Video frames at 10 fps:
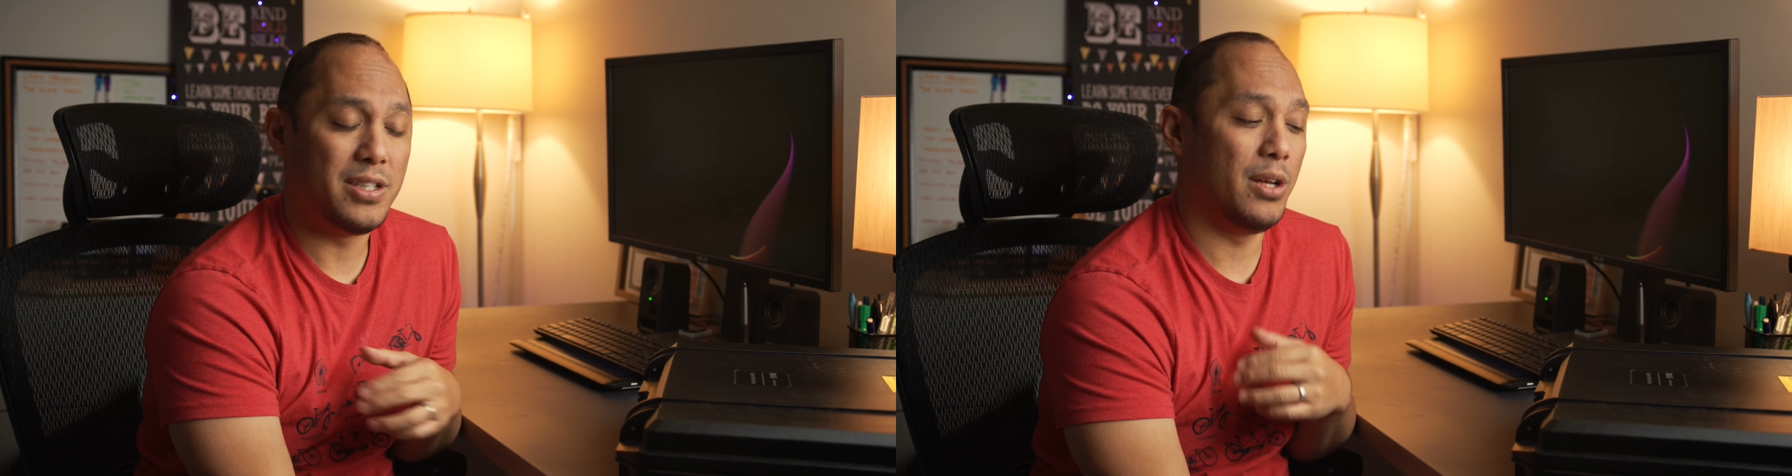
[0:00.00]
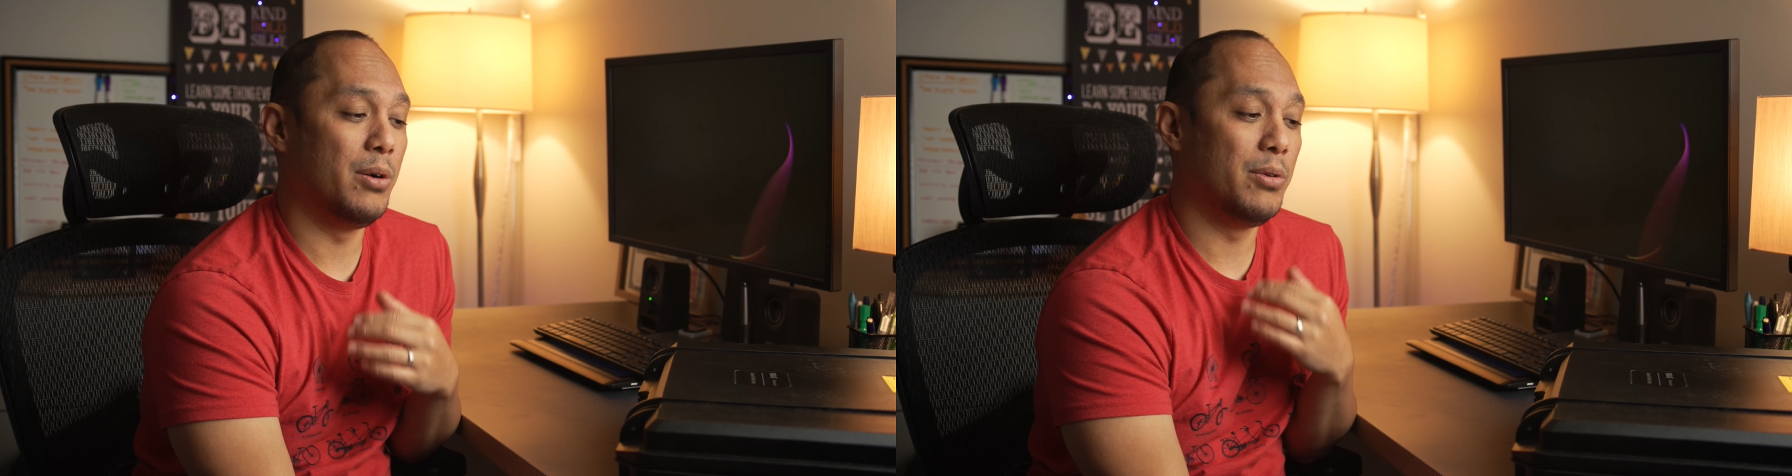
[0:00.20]

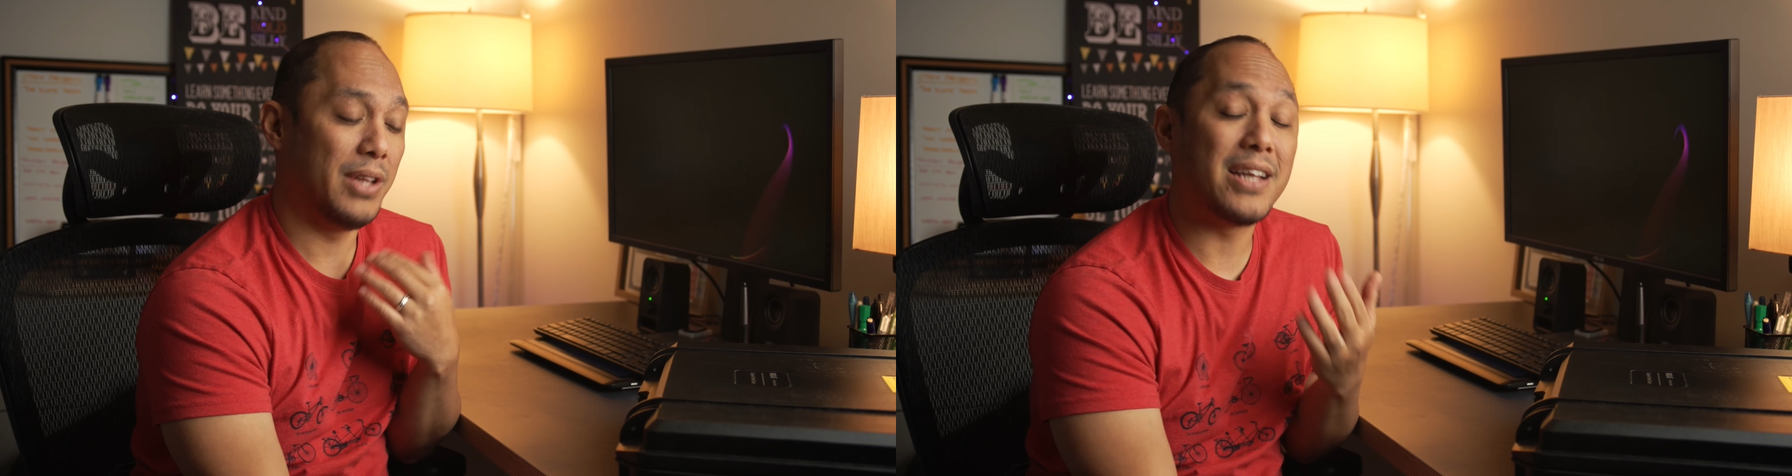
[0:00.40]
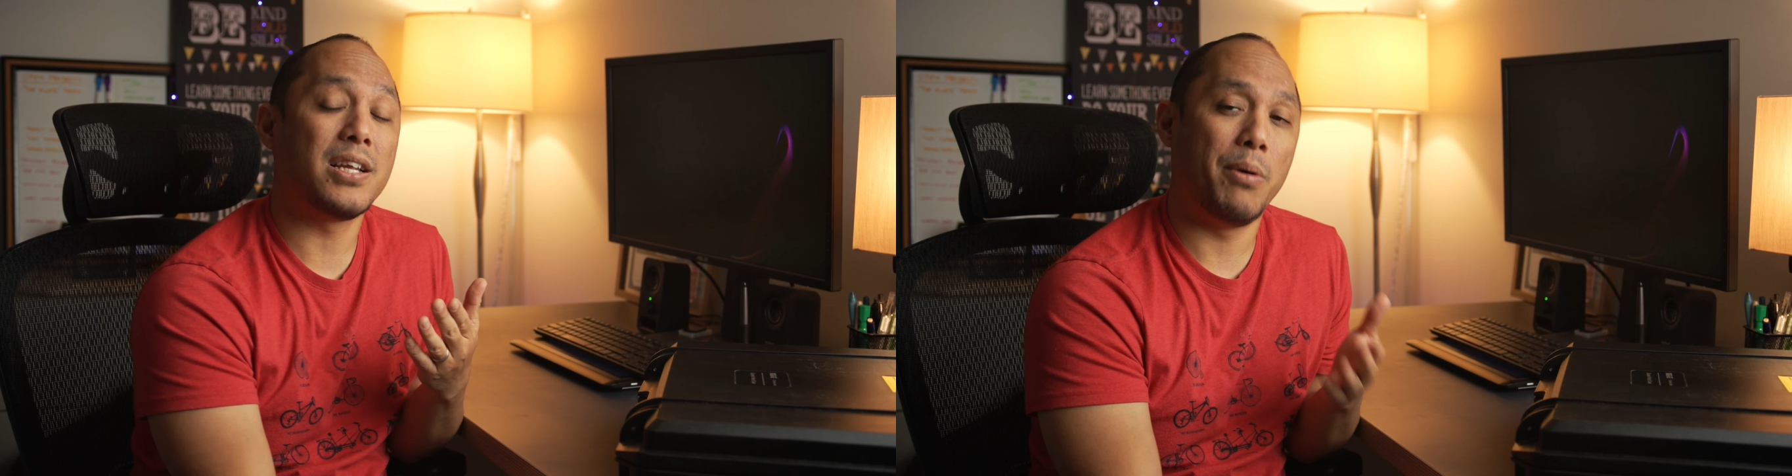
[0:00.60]
So
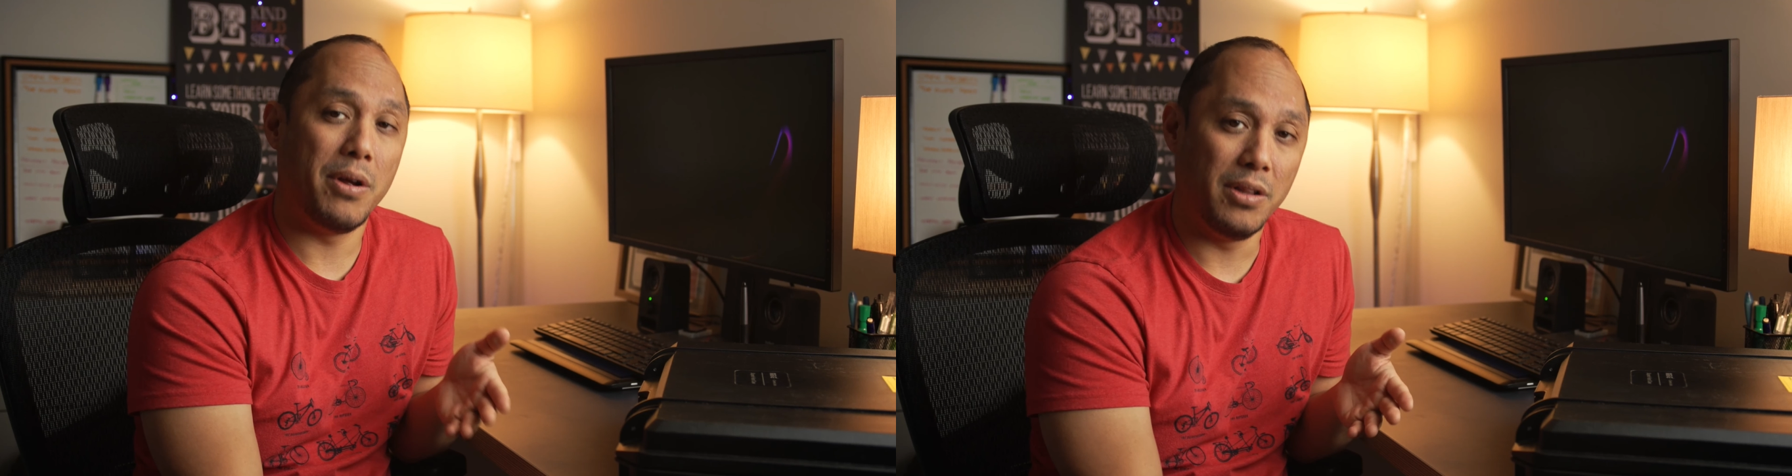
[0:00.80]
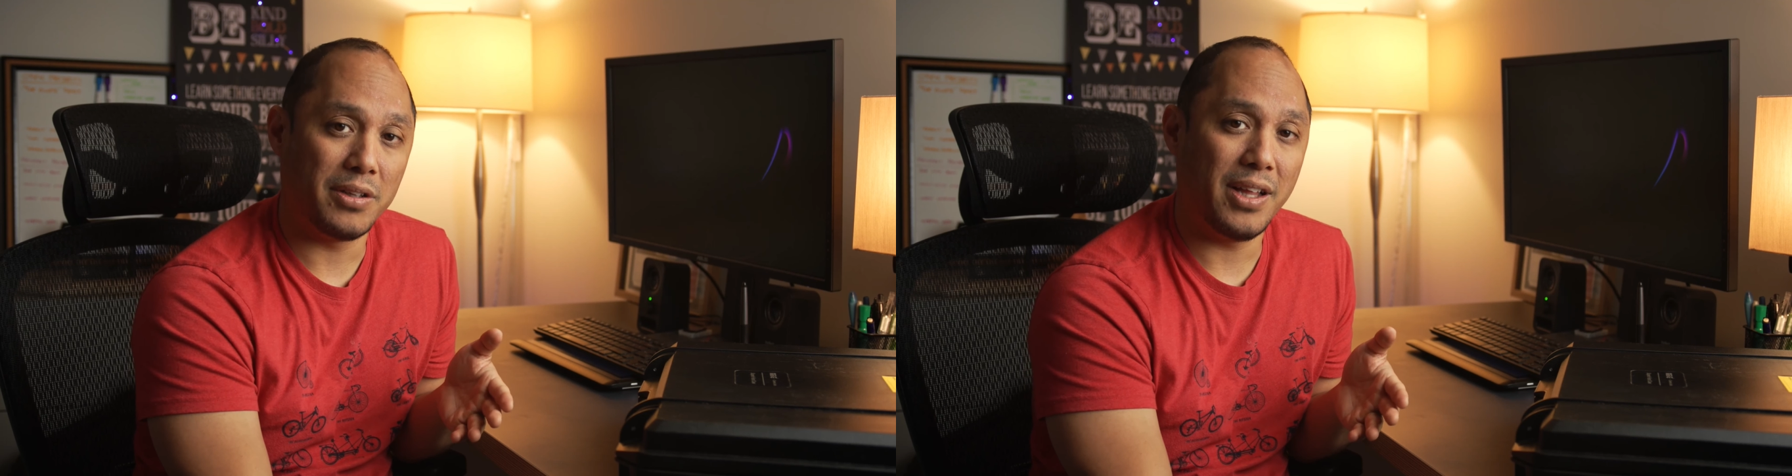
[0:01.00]
that's how
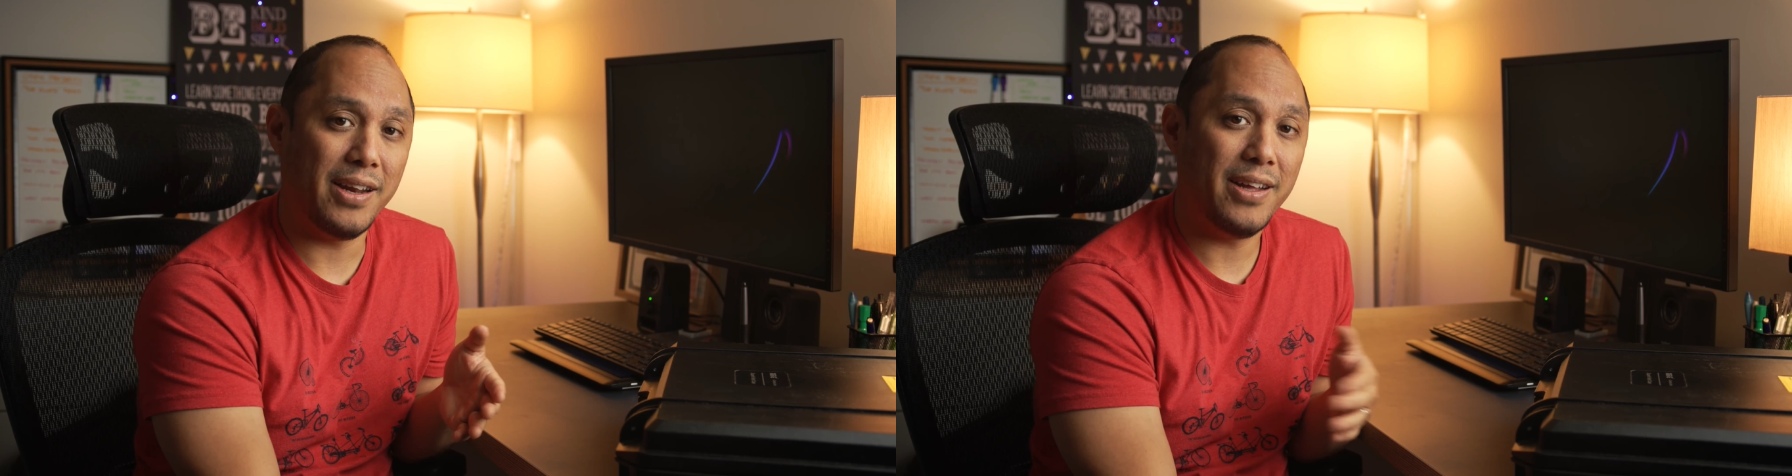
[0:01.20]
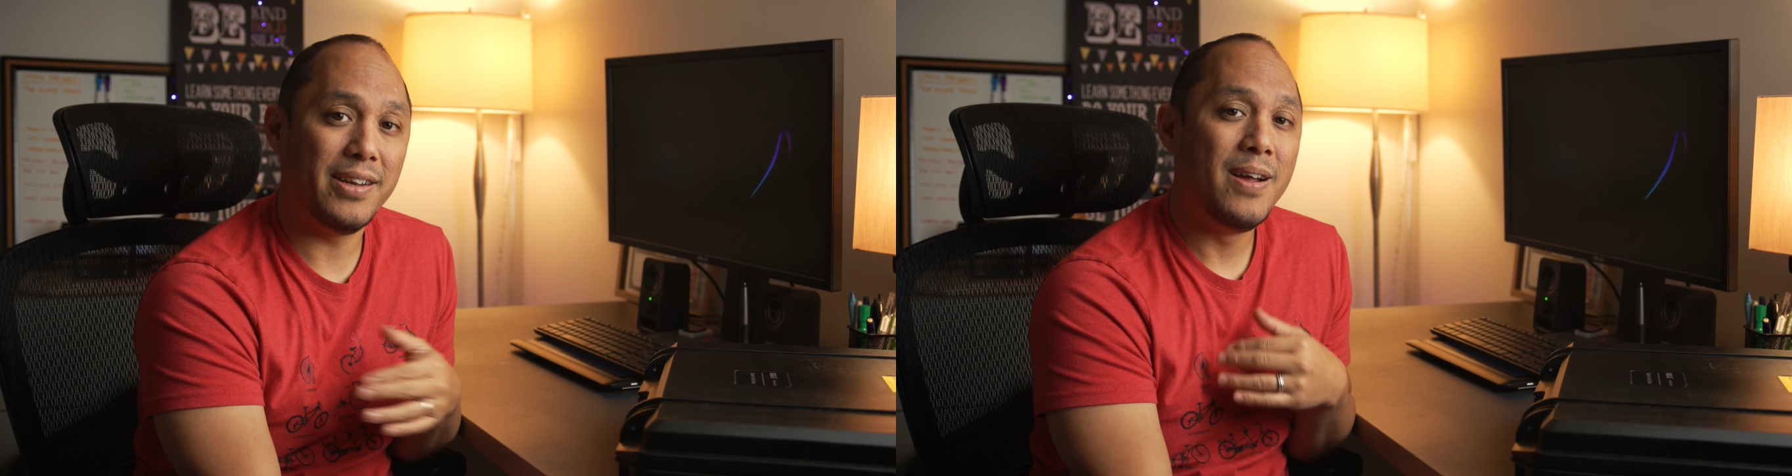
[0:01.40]
I looked
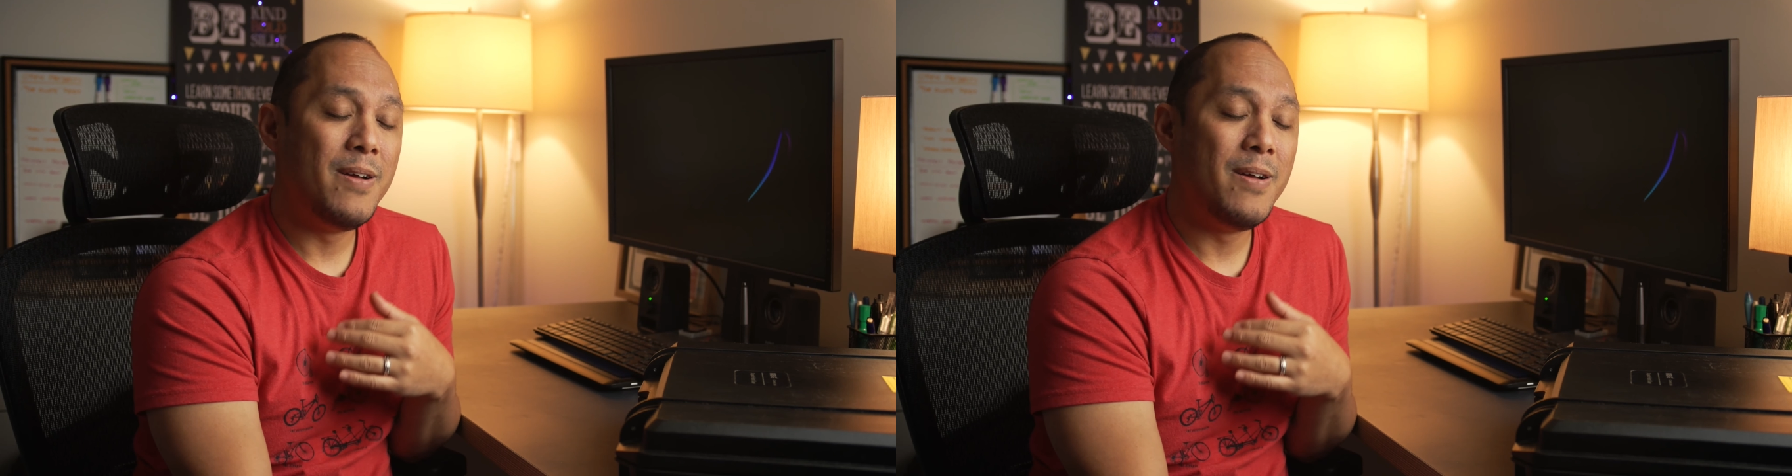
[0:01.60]
at it.